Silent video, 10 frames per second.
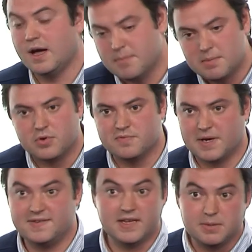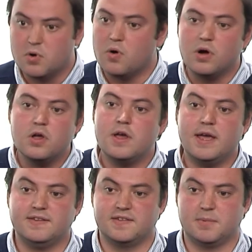a member of my team, or
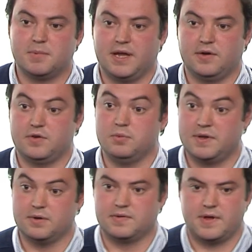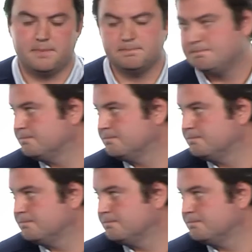is it somebody else who would deal with that?